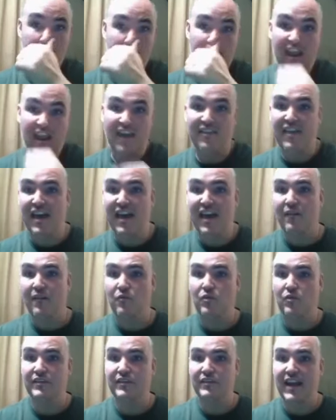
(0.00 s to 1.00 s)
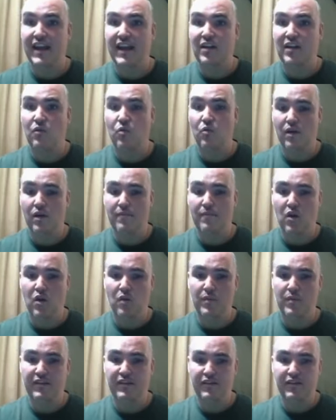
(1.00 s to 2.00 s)
and that will take one
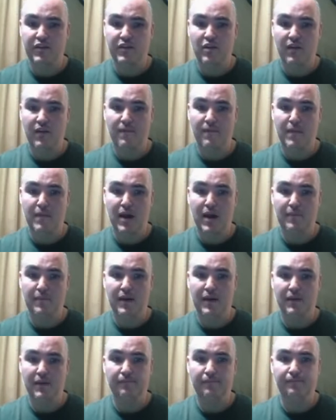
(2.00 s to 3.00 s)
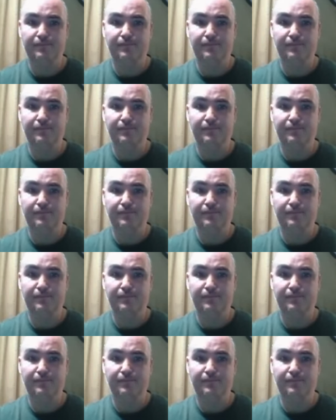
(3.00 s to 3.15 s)
moment to go ahead and pop up.